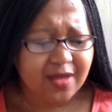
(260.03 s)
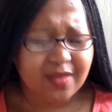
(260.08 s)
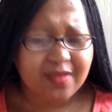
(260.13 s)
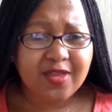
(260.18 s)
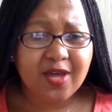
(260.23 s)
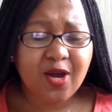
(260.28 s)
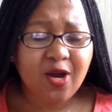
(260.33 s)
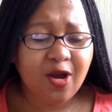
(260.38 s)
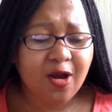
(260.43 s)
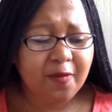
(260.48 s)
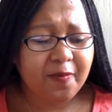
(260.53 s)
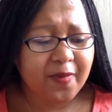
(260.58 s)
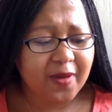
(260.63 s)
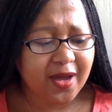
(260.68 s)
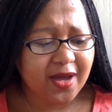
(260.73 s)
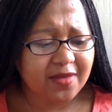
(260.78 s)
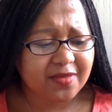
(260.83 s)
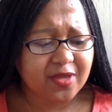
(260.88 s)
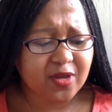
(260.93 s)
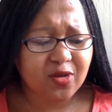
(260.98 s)
The
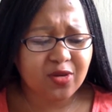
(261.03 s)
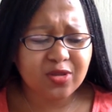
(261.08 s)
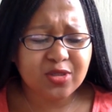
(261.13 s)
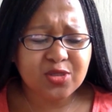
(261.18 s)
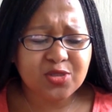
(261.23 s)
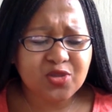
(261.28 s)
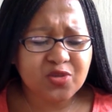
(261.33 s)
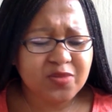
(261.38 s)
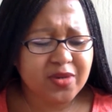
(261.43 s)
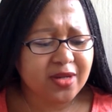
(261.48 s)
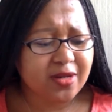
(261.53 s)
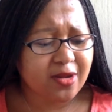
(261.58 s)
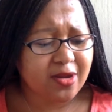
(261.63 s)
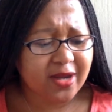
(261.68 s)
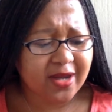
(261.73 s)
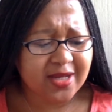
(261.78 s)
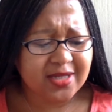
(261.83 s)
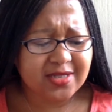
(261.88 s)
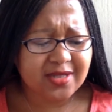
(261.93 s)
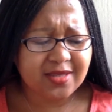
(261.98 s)
hopper, the consuming
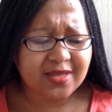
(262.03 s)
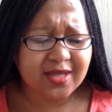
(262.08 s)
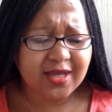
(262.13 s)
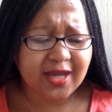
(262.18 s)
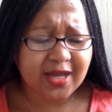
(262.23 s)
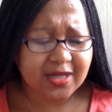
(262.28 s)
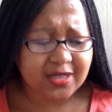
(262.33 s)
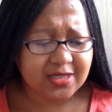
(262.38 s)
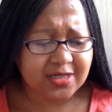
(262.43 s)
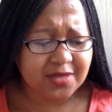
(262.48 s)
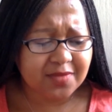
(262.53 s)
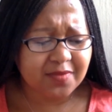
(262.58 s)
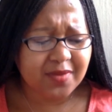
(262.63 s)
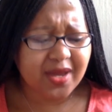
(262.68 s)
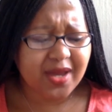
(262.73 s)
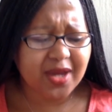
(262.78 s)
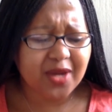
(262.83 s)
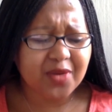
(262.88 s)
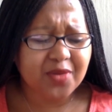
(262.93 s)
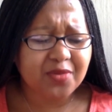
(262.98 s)
locust and the carter,
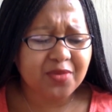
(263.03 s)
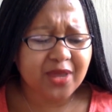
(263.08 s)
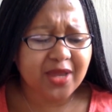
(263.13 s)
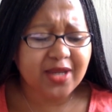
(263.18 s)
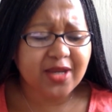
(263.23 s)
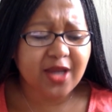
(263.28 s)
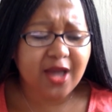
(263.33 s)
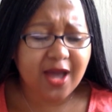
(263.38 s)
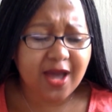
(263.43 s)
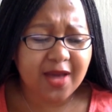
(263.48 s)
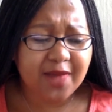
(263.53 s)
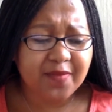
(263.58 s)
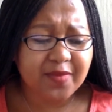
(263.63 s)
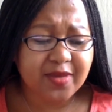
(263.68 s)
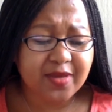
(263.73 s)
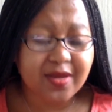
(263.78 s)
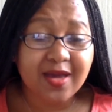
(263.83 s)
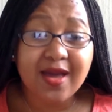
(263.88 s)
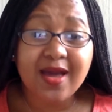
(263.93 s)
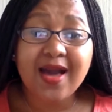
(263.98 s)
my great
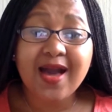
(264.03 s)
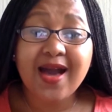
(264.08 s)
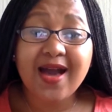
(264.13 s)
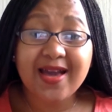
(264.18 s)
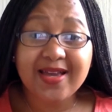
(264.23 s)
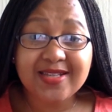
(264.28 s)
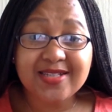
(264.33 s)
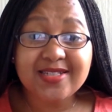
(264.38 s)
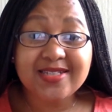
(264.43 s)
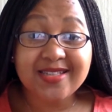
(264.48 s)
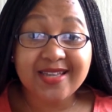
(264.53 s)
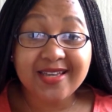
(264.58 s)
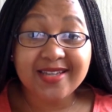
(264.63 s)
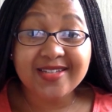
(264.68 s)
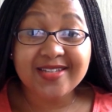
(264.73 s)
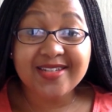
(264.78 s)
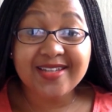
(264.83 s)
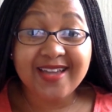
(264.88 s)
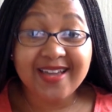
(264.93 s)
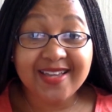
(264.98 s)
army I
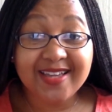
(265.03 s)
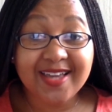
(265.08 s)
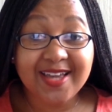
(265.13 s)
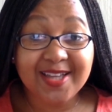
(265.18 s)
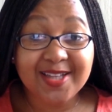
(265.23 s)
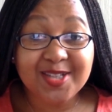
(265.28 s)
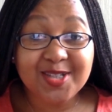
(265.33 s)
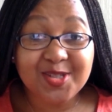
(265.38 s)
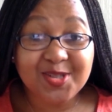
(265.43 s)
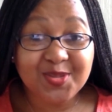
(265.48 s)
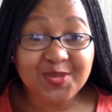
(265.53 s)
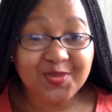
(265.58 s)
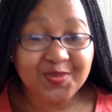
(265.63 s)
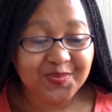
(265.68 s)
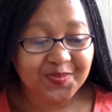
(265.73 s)
sent against you.